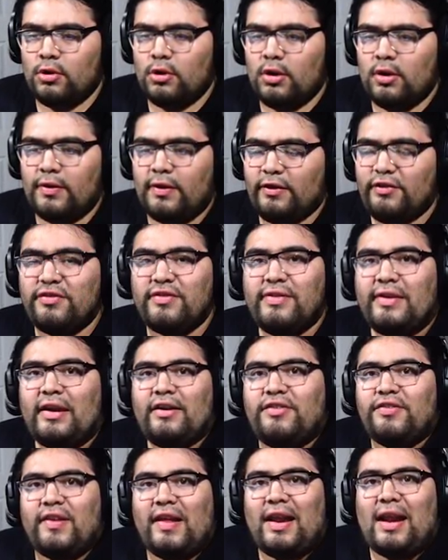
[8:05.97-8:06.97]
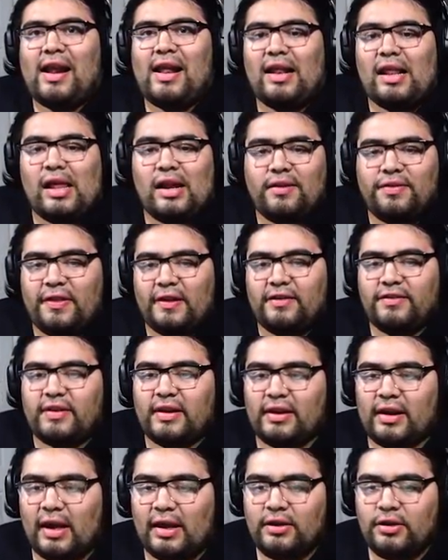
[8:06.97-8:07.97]
There's there's not a lot of things I,
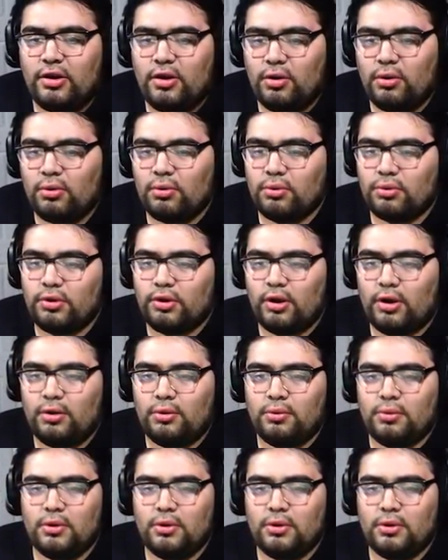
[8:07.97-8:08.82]
I know, you know?